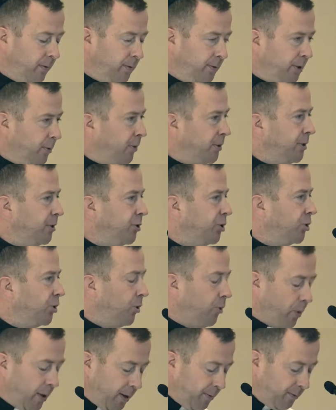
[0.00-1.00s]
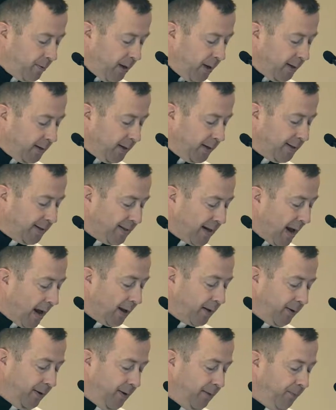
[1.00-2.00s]
She wasn't sure what it meant
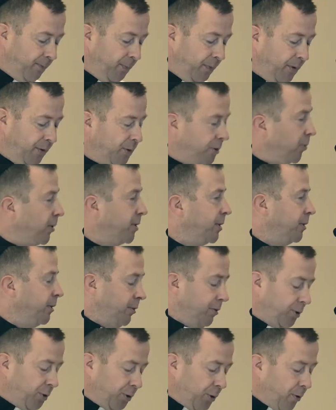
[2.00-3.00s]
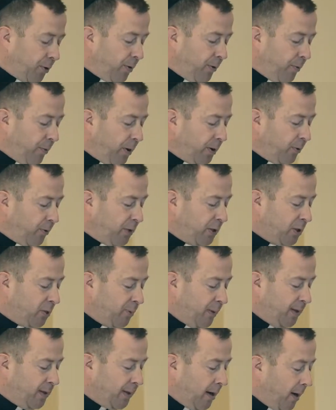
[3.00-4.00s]
exactly. She wasn't sure what was to
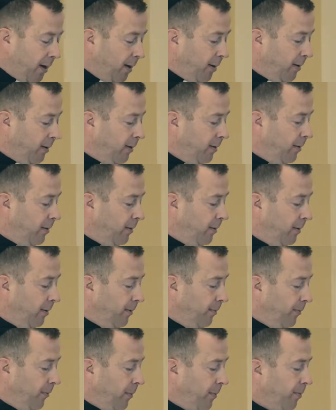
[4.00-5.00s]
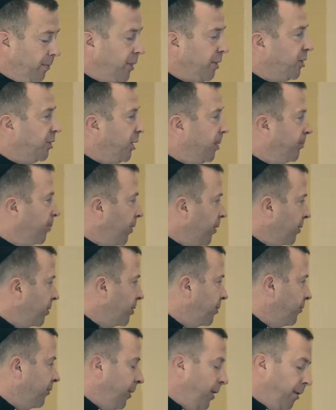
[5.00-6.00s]
be done, but she
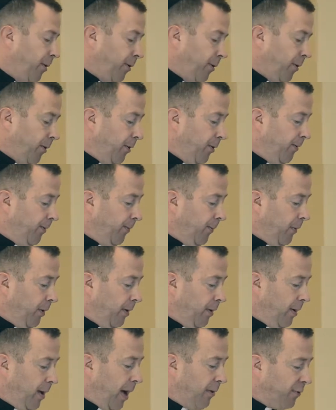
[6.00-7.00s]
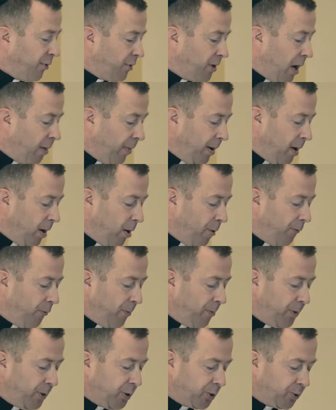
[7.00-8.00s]
persevered. After coming home
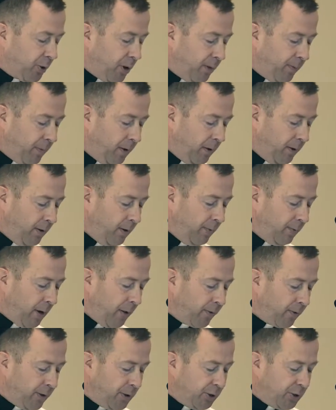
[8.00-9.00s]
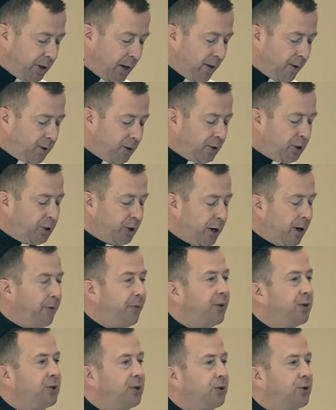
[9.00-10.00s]
from the trip, Mother Angelica shared
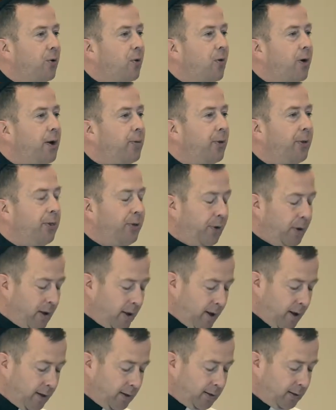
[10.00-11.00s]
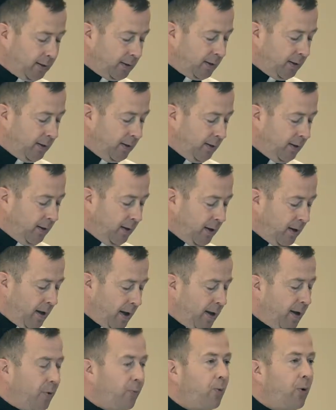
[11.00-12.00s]
this story with the nuns,
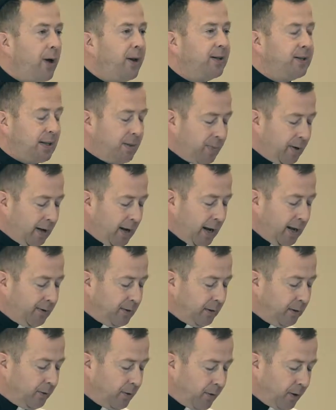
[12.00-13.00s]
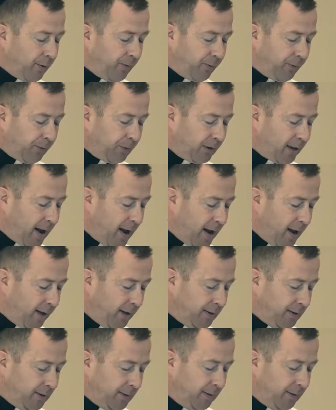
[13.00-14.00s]
and at once they began to look for
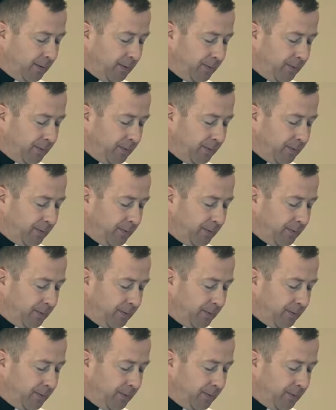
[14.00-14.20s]
land.